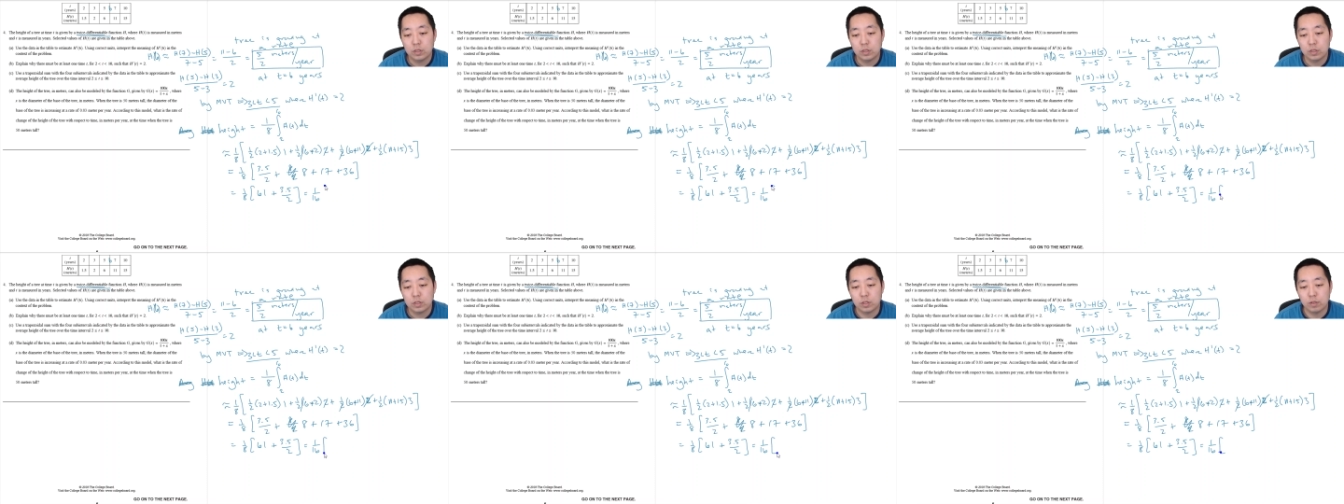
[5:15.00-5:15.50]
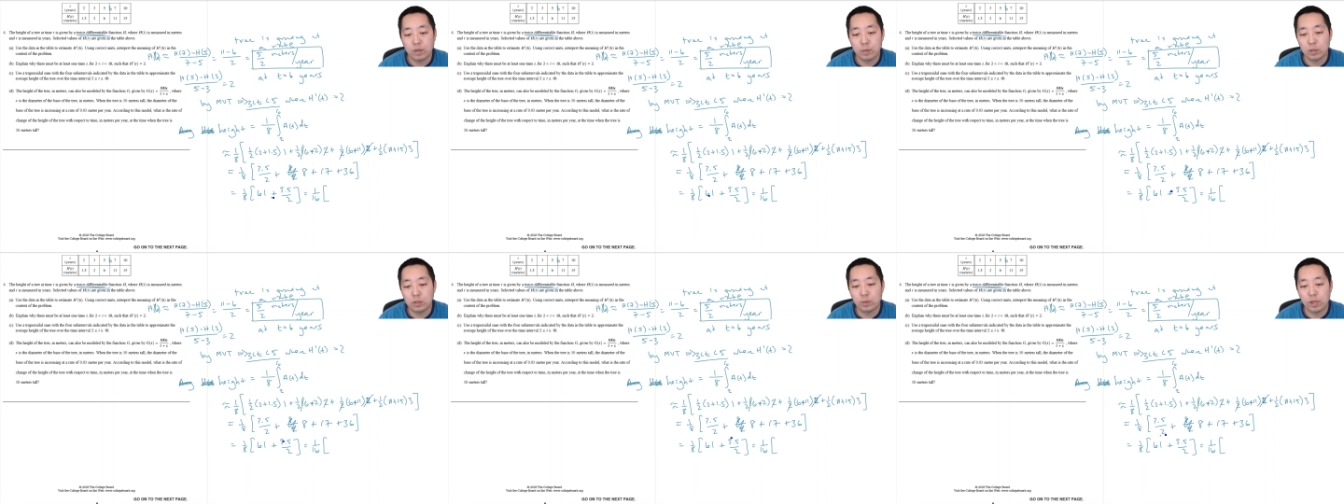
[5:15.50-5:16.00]
So if I
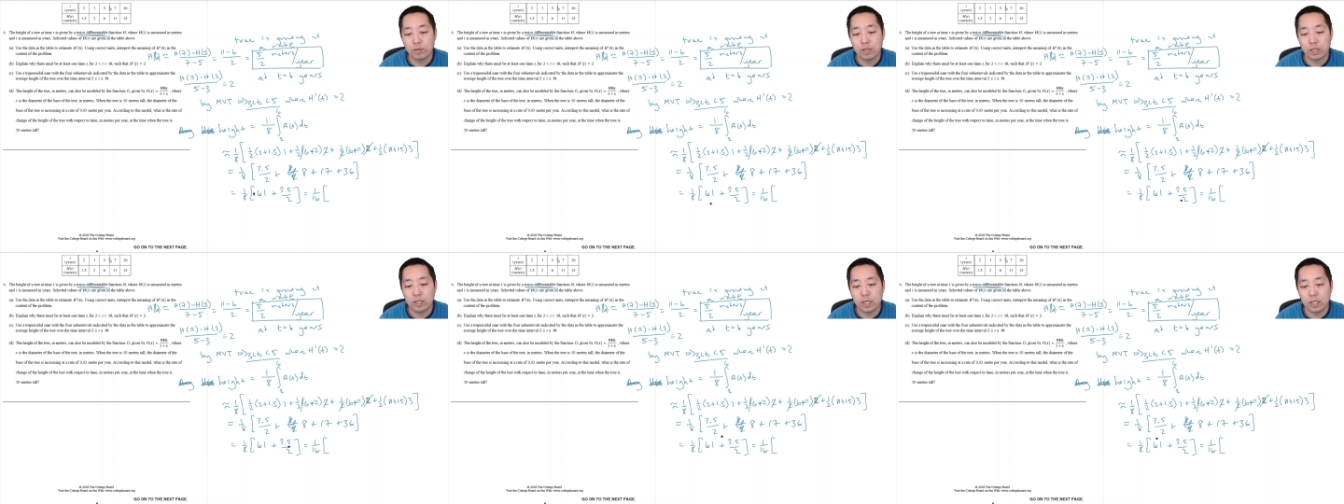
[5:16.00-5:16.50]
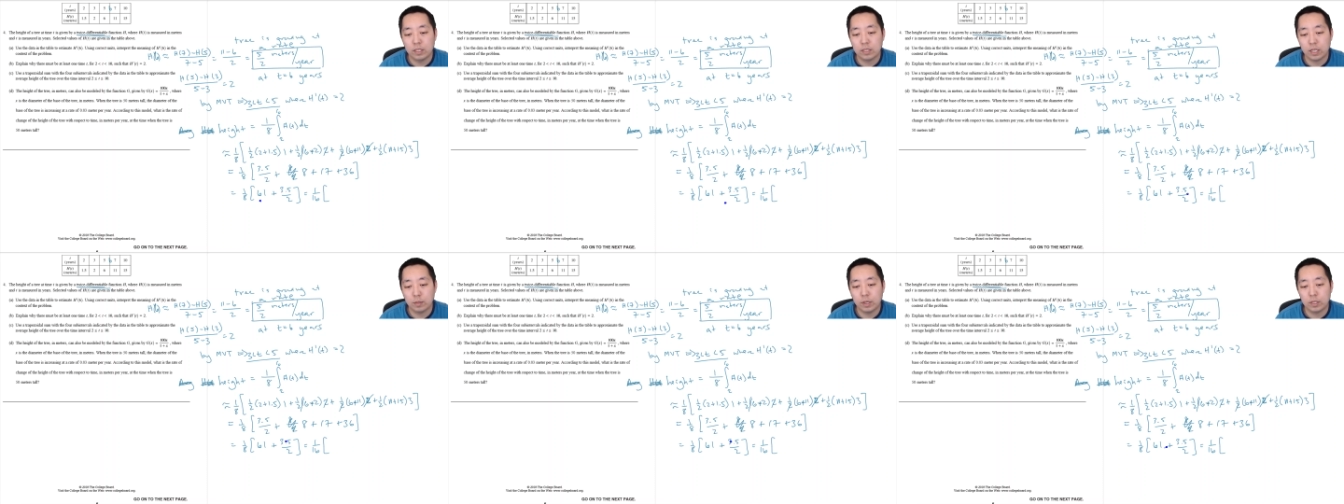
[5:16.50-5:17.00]
multiply everything
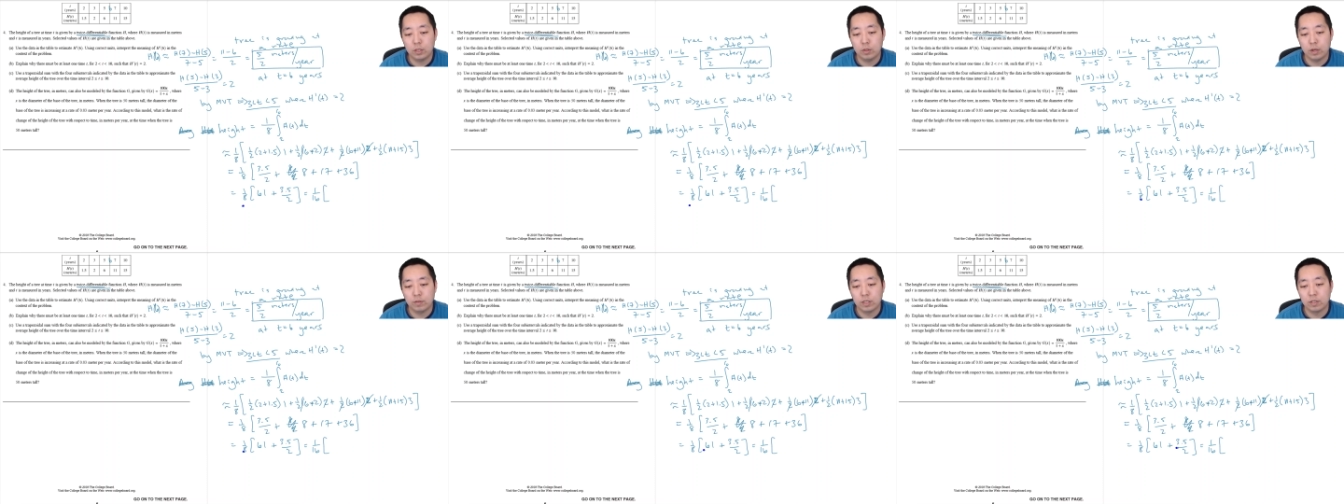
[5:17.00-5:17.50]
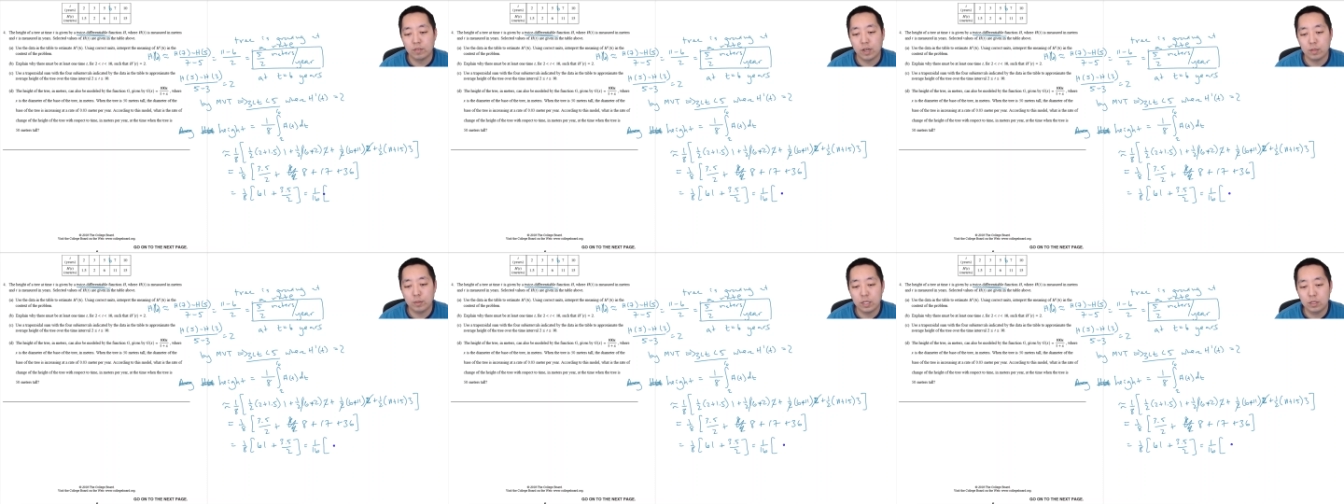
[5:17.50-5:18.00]
inside by two, I have to
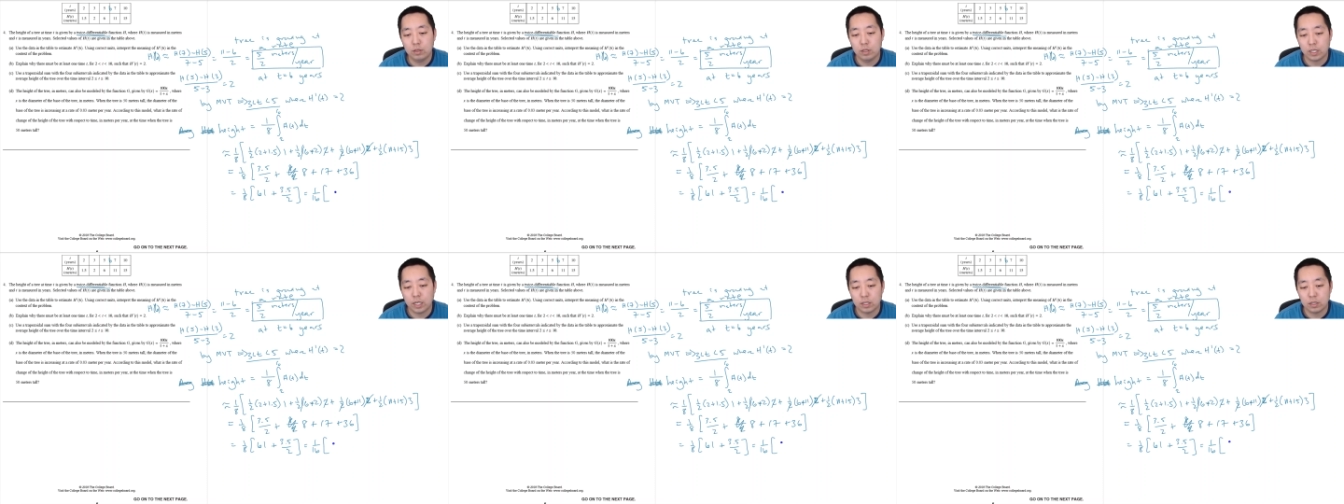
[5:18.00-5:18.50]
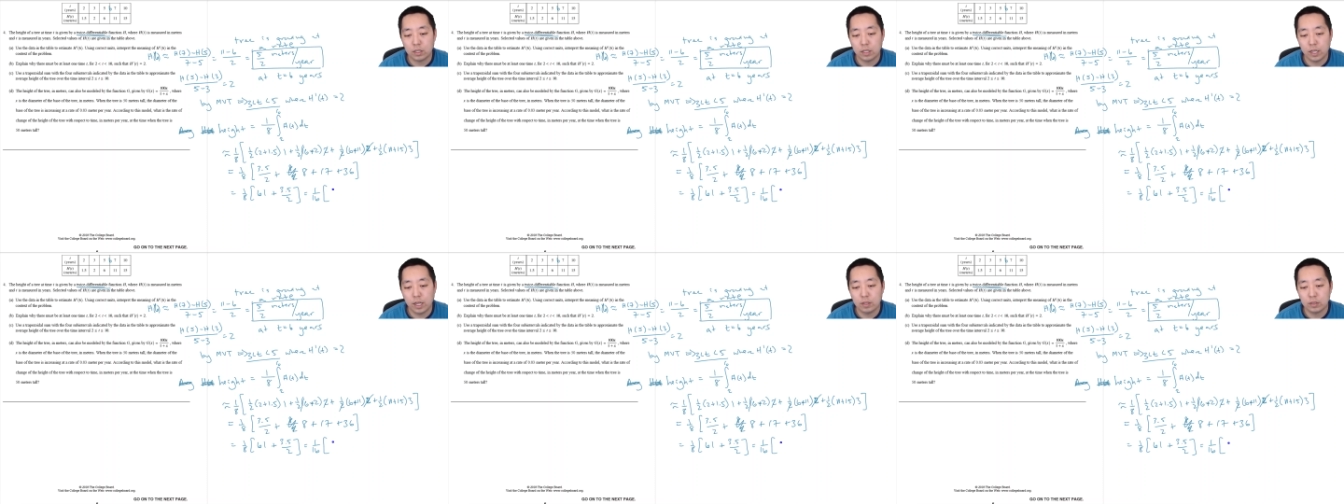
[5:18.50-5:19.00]
divide by two to cancel it
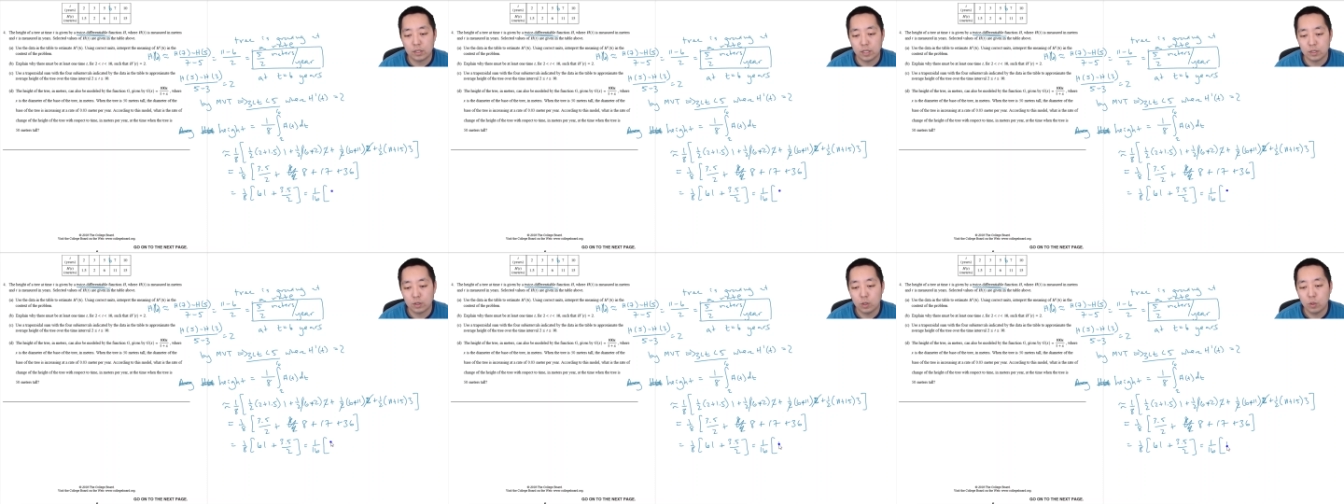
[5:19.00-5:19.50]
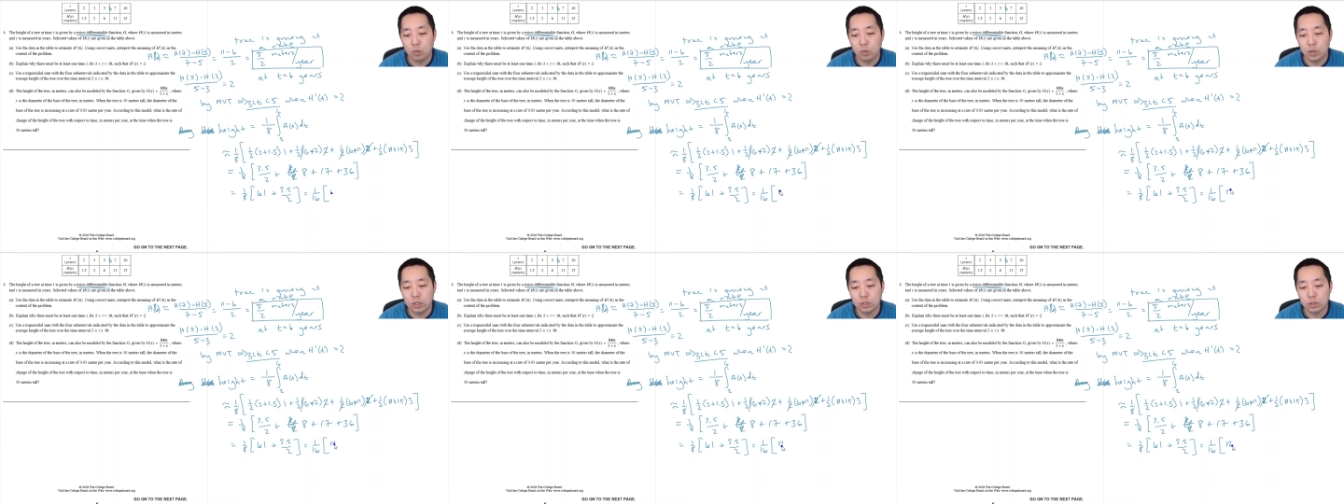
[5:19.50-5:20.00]
out. So that's
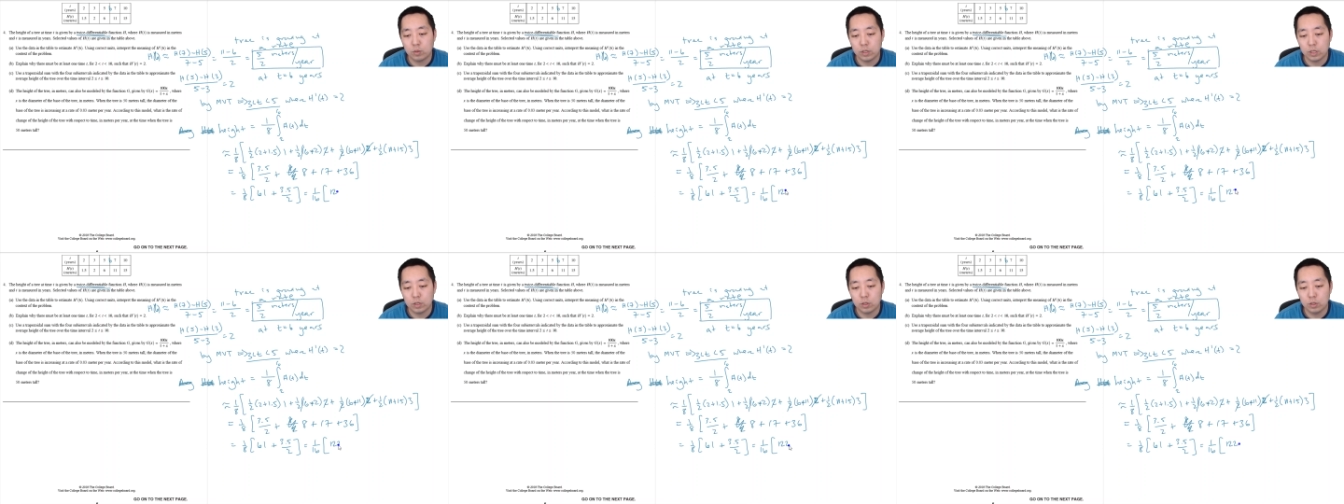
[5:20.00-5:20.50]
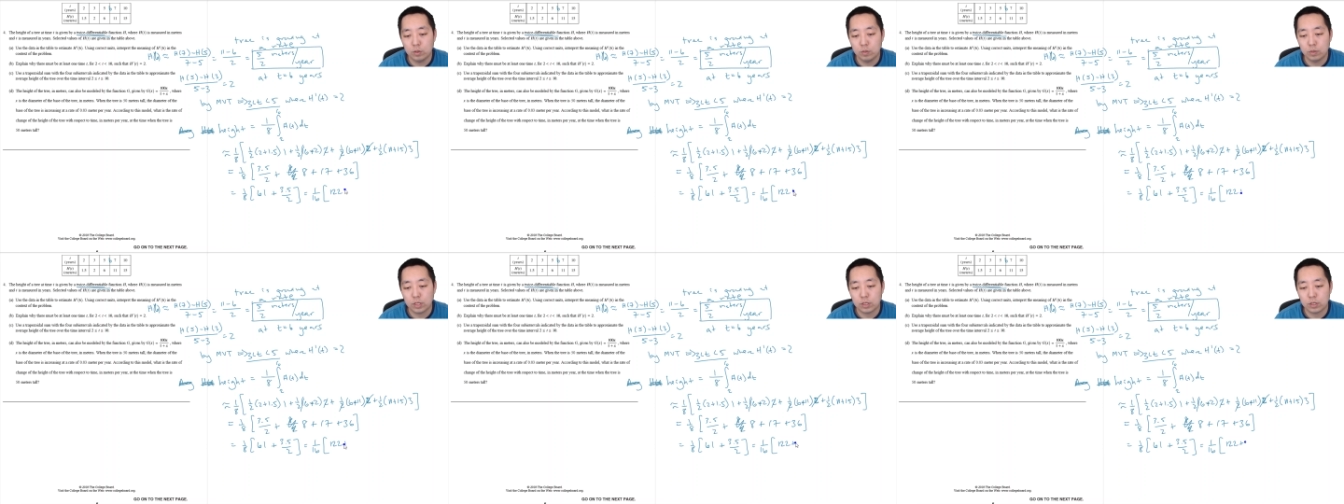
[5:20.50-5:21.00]
one twenty-two
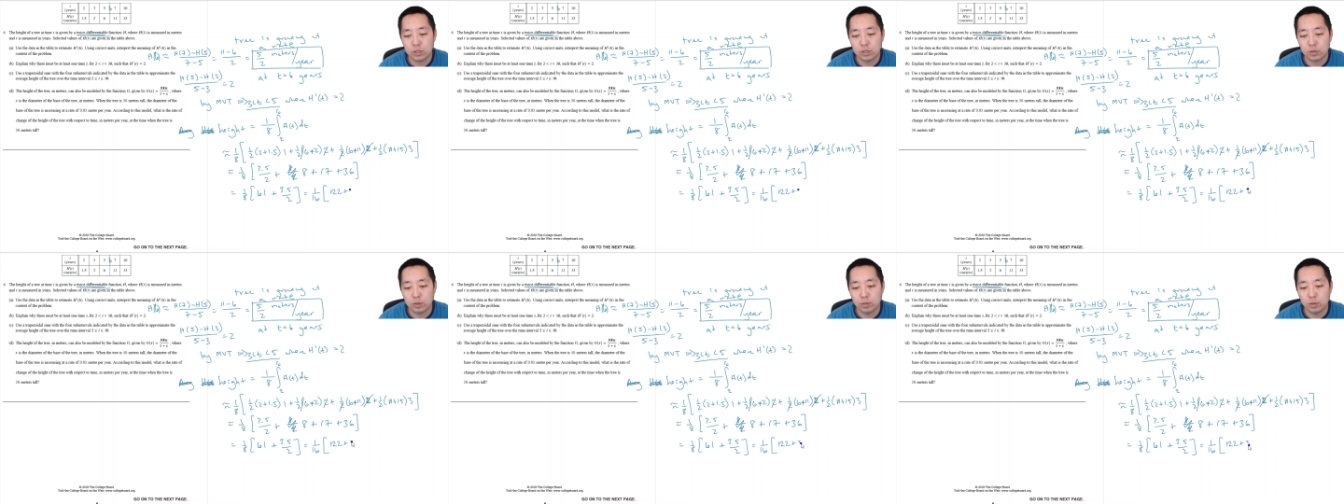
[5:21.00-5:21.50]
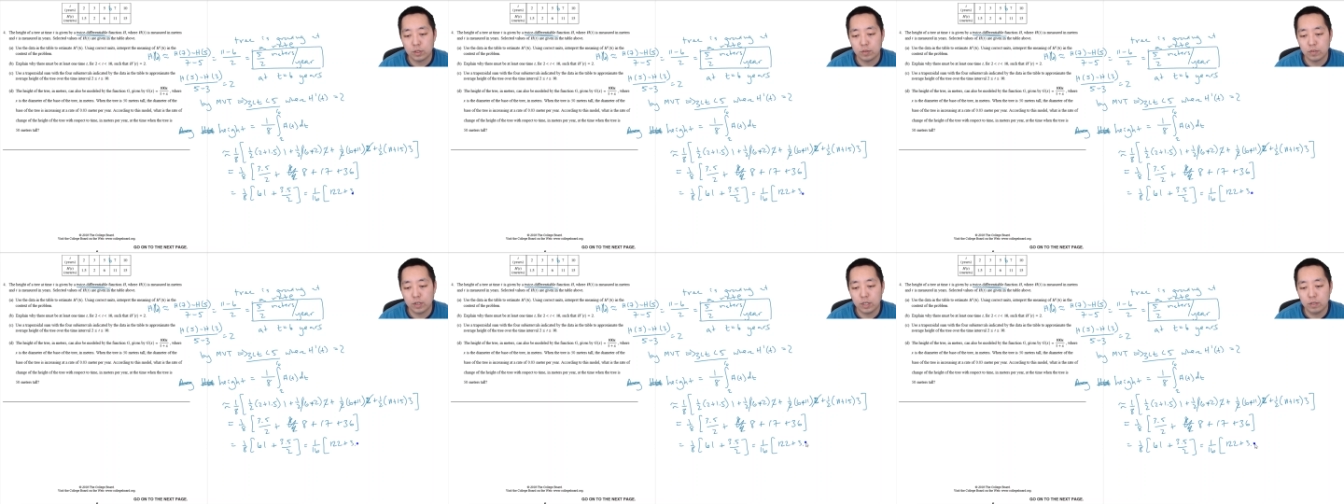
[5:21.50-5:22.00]
plus three point
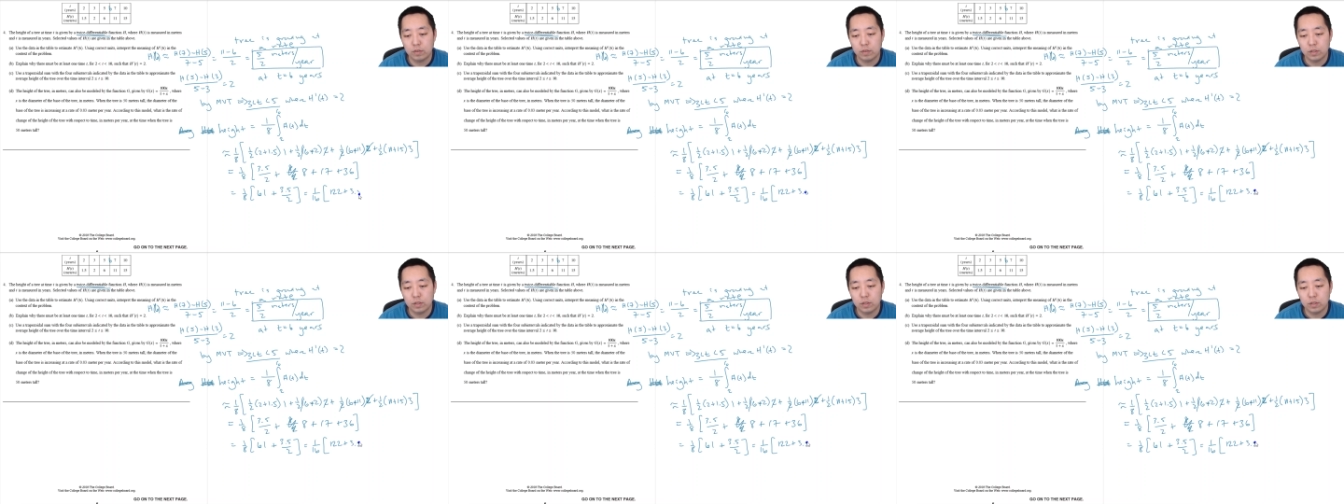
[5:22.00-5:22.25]
five.